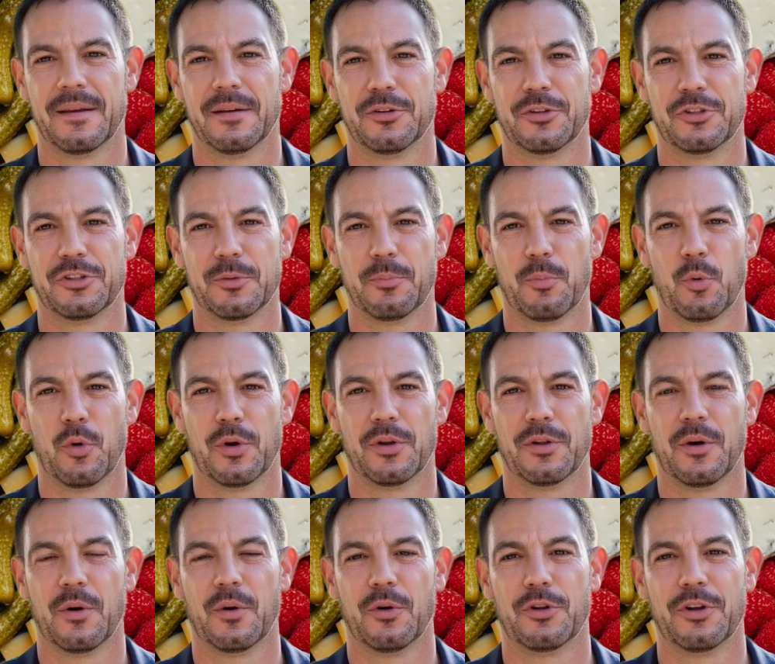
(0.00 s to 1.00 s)
To support
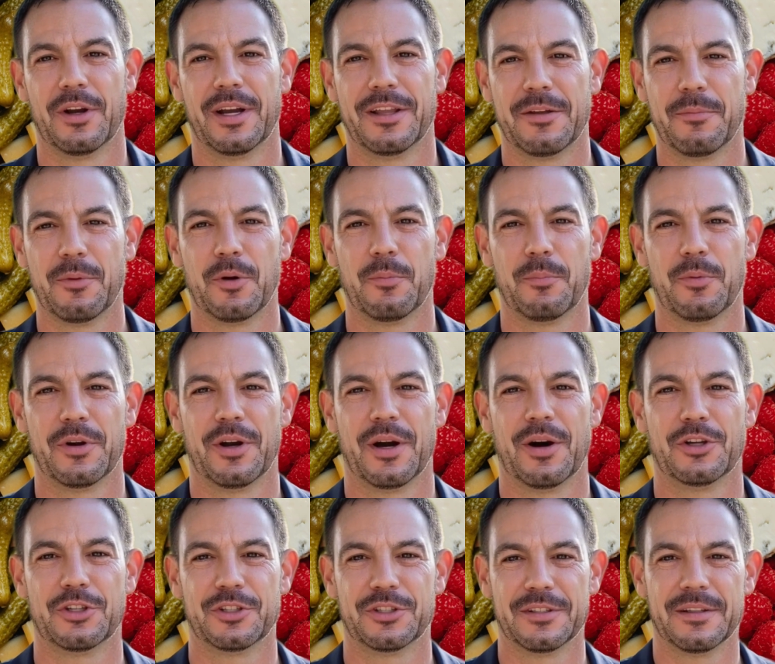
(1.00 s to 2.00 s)
neurotransmitter
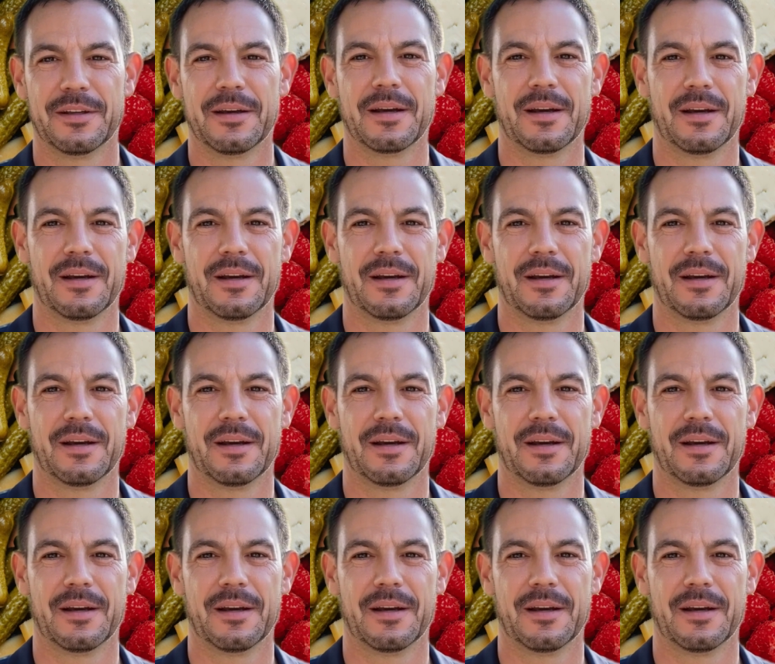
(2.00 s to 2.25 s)
production,